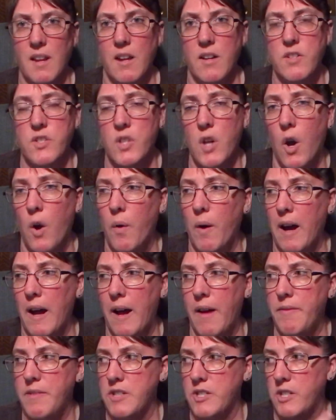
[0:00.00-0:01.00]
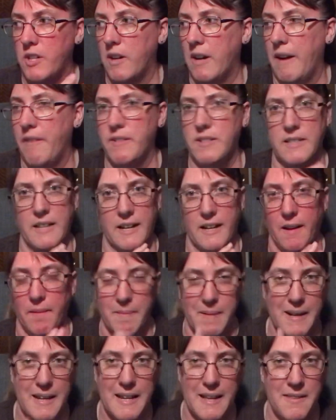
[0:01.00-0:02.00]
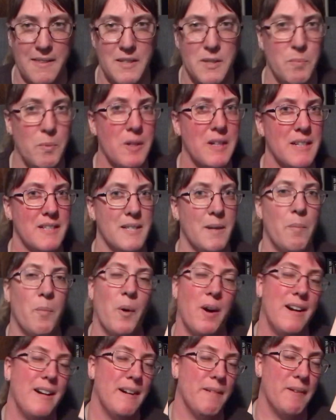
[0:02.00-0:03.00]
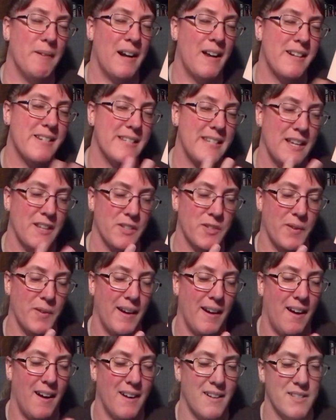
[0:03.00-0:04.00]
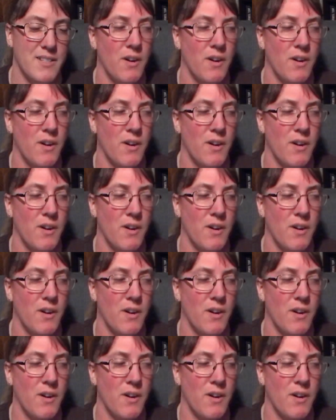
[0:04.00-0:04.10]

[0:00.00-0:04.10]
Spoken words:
So this year I was like, I'm gonna get this book at some point, and it went on sale, so I got it.